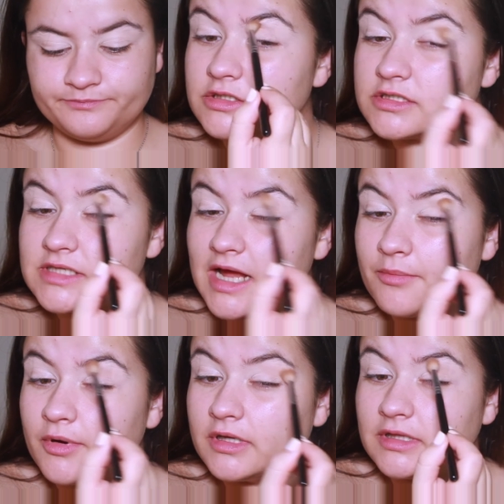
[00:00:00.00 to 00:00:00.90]
and just
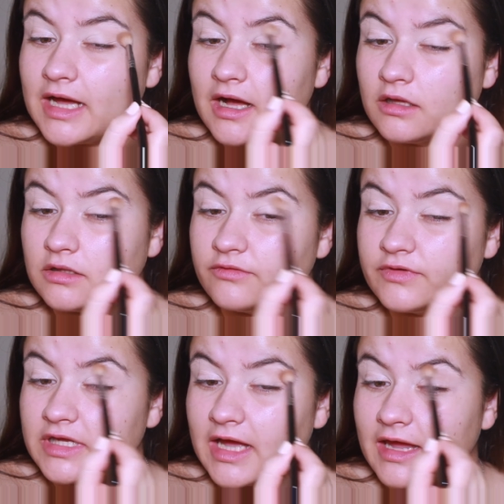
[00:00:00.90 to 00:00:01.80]
start putting that all
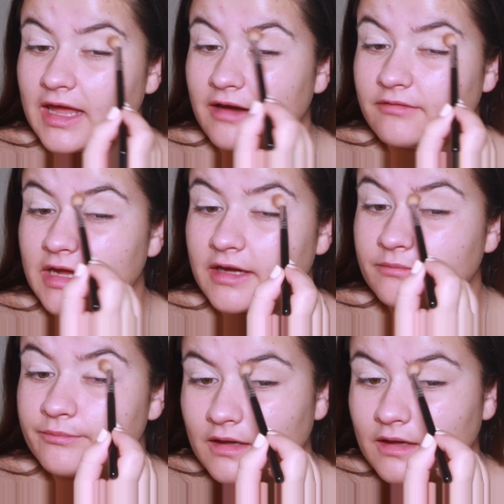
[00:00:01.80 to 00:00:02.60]
over the eye area.